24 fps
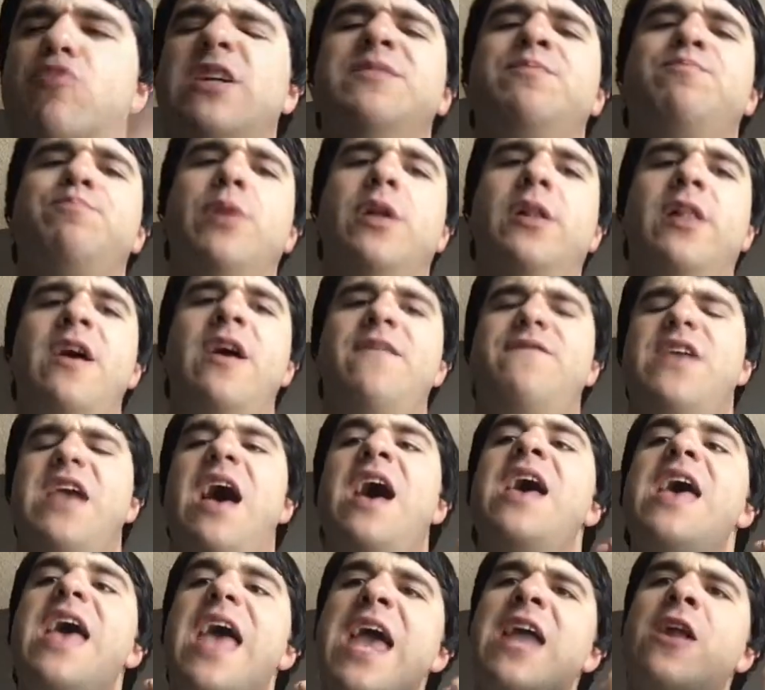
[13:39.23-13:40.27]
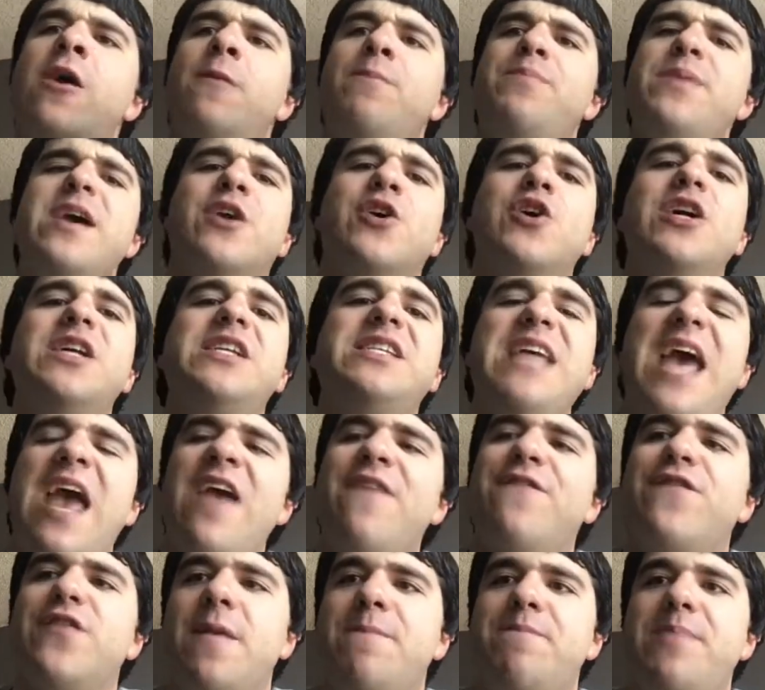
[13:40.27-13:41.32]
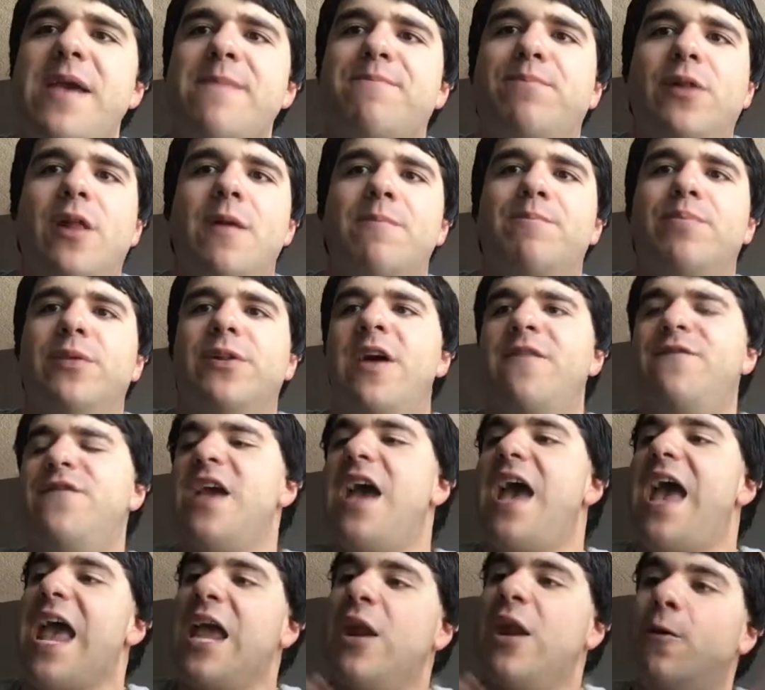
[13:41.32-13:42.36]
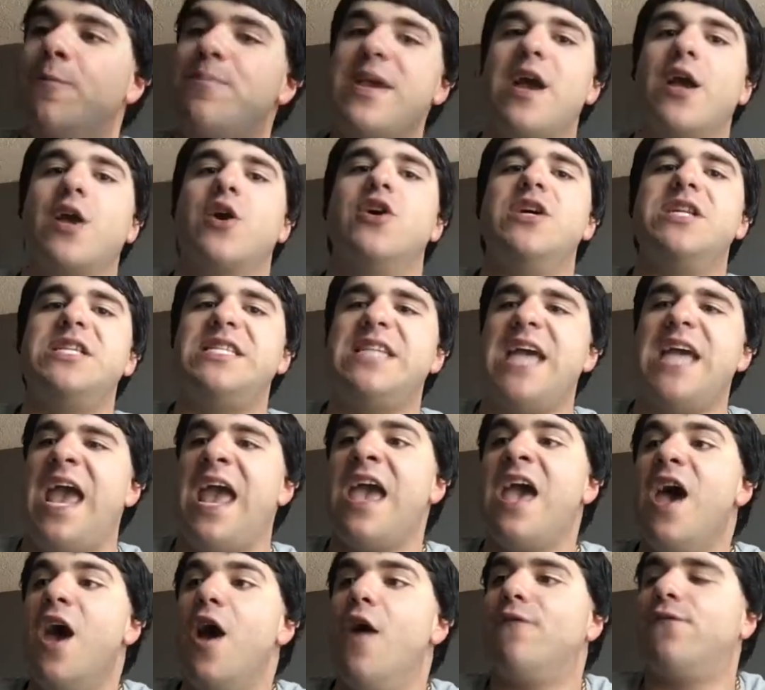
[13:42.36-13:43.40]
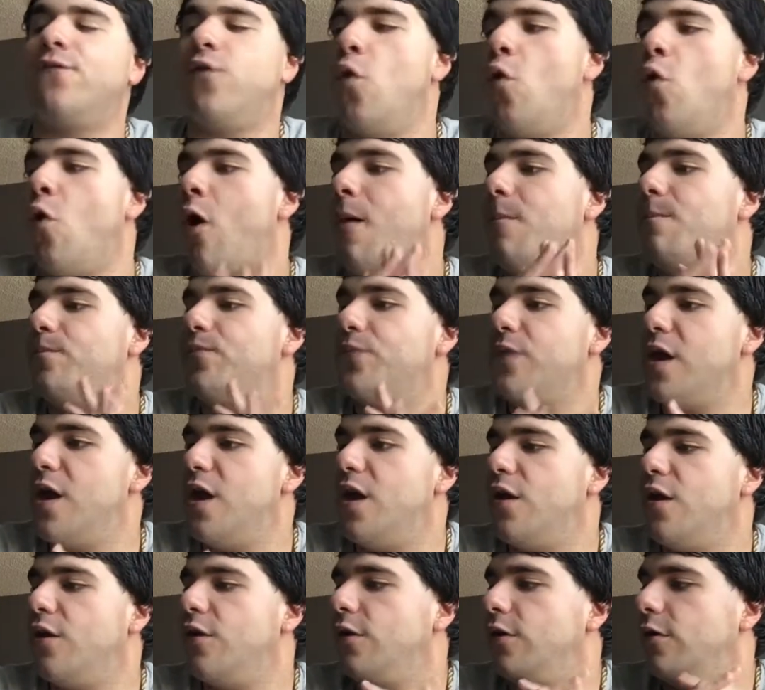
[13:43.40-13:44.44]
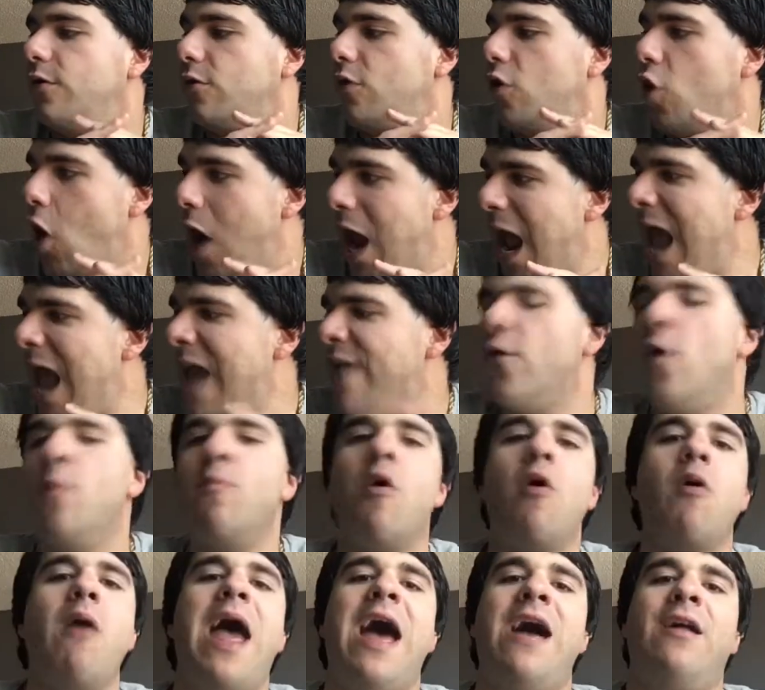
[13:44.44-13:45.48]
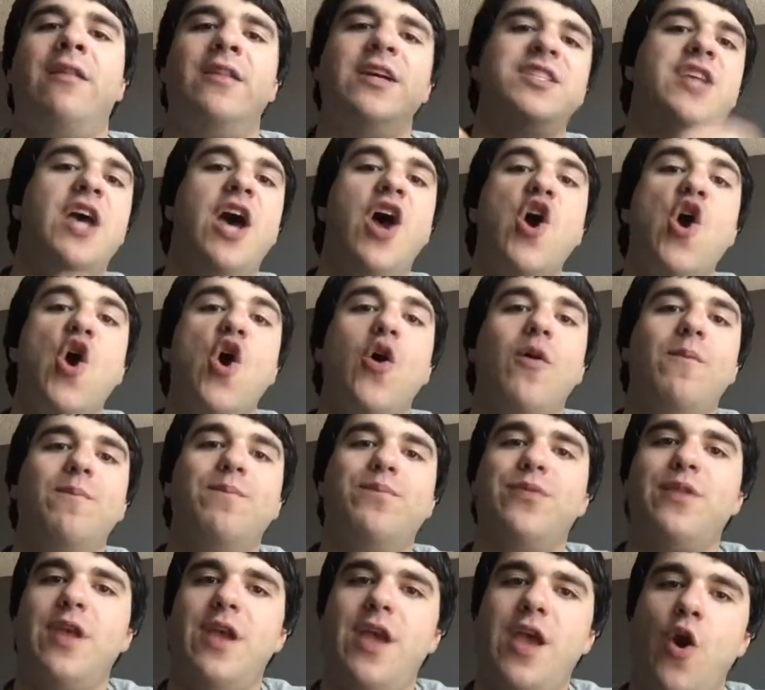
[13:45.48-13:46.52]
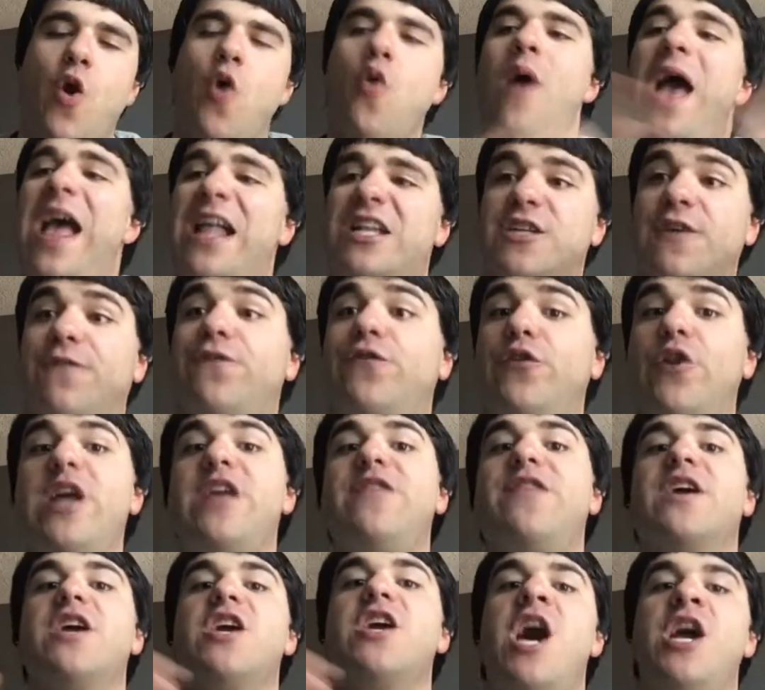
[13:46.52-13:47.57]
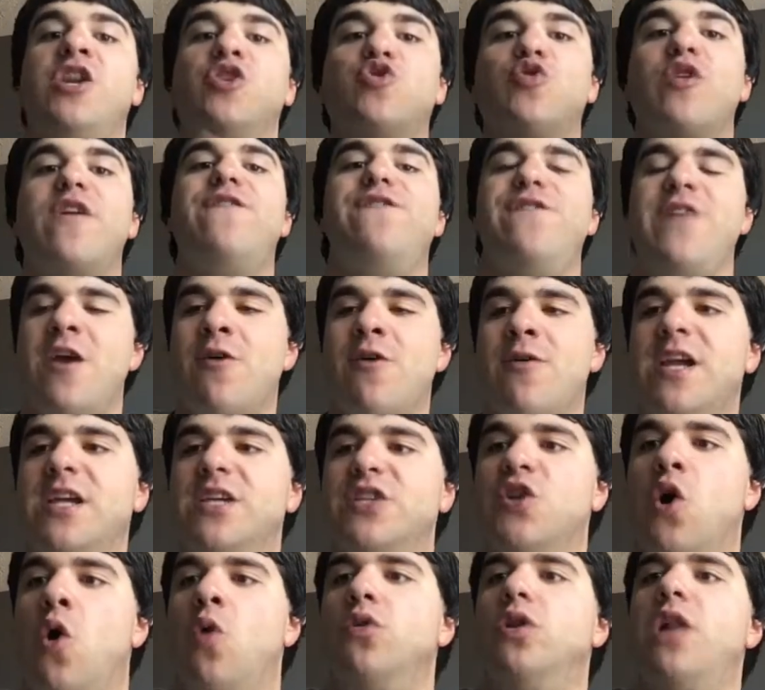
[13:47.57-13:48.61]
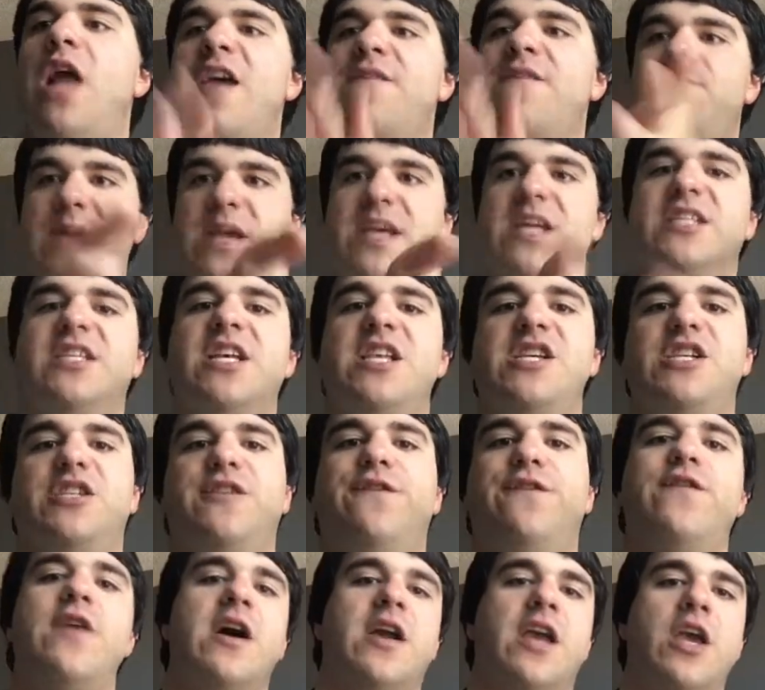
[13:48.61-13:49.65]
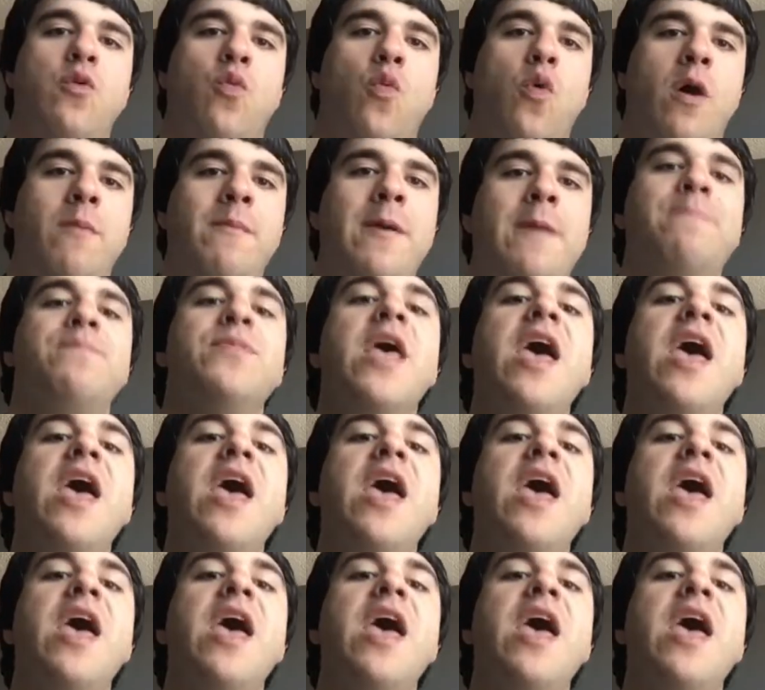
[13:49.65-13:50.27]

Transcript: Bolivia. It'll be a good day for the people of Bolivia. It'll be a good day for Evo Morales, who had to flee the country fearing his own life because of this fucking woman.